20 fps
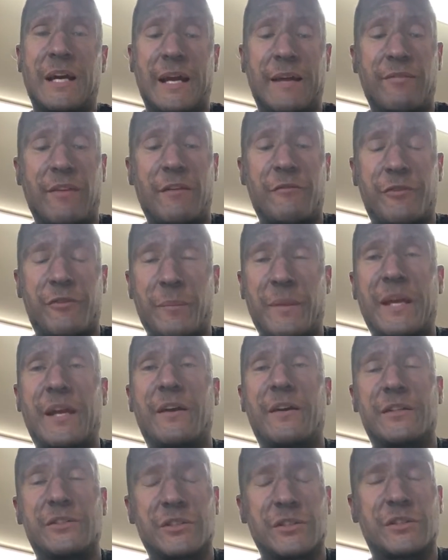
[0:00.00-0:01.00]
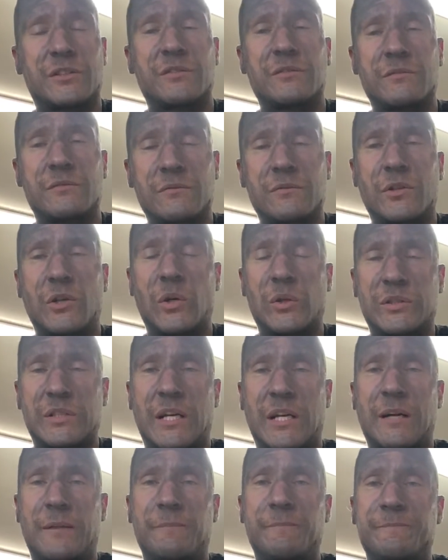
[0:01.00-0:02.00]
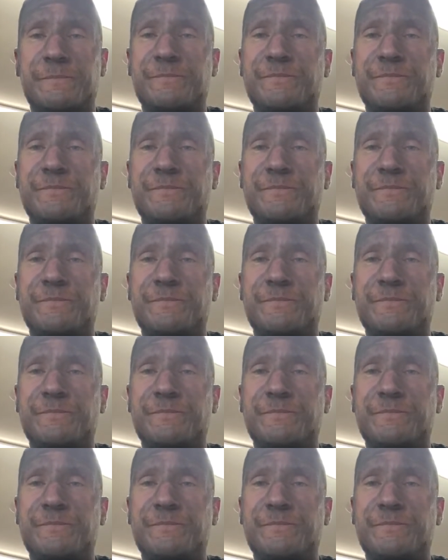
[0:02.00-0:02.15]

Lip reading: And then from there, it just goes on.